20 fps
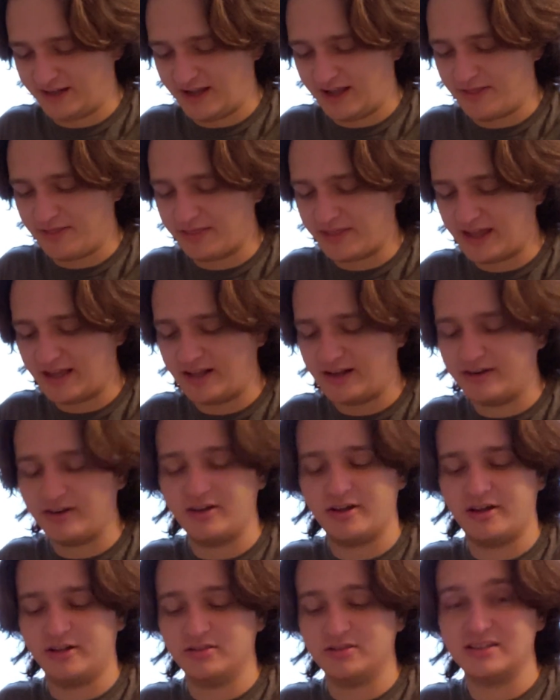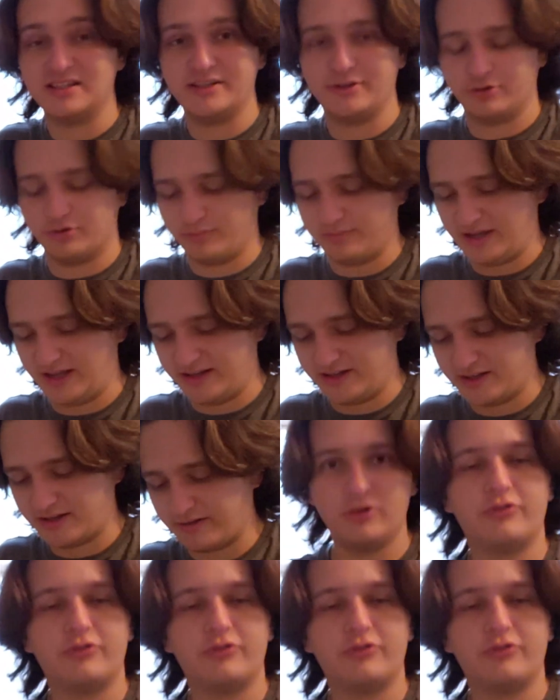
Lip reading: and then a leader bandit.